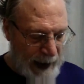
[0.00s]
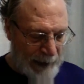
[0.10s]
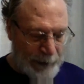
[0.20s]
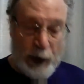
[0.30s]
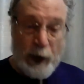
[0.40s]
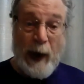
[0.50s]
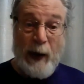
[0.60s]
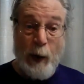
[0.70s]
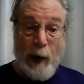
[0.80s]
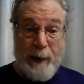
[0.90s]
after you write
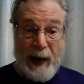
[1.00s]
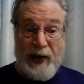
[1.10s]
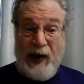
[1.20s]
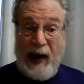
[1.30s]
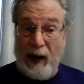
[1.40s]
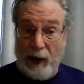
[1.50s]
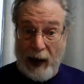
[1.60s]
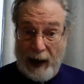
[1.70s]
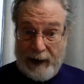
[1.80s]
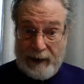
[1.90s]
a 1-page
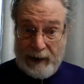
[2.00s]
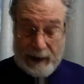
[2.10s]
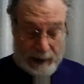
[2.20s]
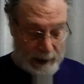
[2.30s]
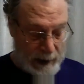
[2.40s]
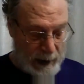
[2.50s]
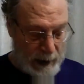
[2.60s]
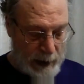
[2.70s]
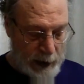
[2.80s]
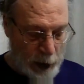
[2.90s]
outline,
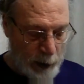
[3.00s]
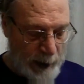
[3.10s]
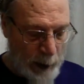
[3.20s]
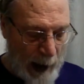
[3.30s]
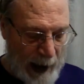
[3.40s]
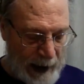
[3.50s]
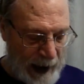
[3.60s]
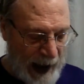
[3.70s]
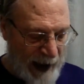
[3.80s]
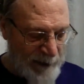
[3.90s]
you'll be writing a
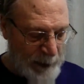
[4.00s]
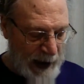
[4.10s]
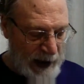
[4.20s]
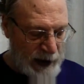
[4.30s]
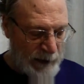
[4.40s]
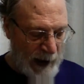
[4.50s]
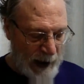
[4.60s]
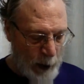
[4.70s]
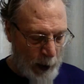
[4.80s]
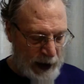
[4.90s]
1/2-page
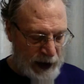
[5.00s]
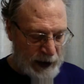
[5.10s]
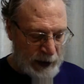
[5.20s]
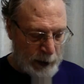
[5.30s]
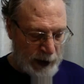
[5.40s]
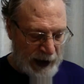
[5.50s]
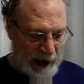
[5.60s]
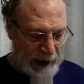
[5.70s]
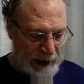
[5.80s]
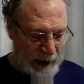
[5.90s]
evaluation
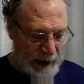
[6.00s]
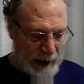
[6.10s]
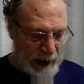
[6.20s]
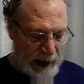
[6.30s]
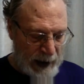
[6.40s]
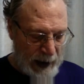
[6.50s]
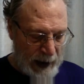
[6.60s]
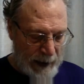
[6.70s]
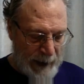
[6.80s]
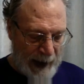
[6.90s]
critique
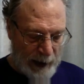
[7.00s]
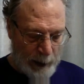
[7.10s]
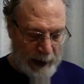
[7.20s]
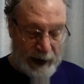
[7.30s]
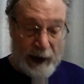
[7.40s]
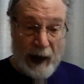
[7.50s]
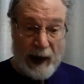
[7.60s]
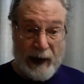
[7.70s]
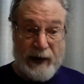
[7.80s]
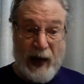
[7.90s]
that'll be
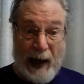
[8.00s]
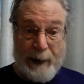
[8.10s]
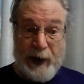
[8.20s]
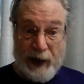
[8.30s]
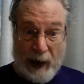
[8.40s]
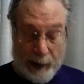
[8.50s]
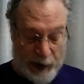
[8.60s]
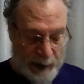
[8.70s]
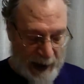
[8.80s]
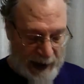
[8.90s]
typed and double
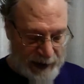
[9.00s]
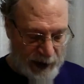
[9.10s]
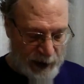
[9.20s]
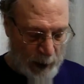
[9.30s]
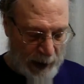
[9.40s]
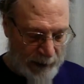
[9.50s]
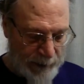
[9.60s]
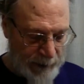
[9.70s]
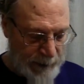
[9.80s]
spaced as well.